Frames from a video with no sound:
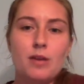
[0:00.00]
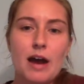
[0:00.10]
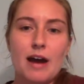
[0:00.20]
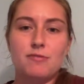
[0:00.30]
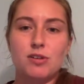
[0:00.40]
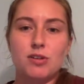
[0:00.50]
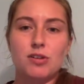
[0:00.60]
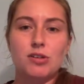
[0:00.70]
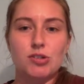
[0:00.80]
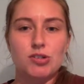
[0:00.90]
After
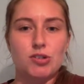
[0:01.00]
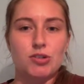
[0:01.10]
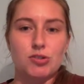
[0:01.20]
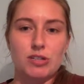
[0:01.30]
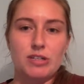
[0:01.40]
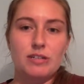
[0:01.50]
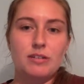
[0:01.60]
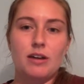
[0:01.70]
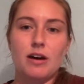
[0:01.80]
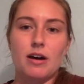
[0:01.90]
your surgery,
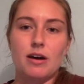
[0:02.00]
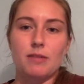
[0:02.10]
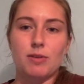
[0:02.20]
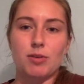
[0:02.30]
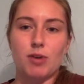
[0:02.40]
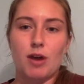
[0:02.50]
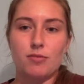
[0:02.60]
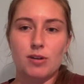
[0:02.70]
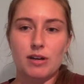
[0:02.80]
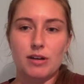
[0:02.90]
your
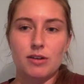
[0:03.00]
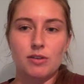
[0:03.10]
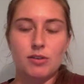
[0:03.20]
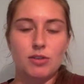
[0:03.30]
recovery,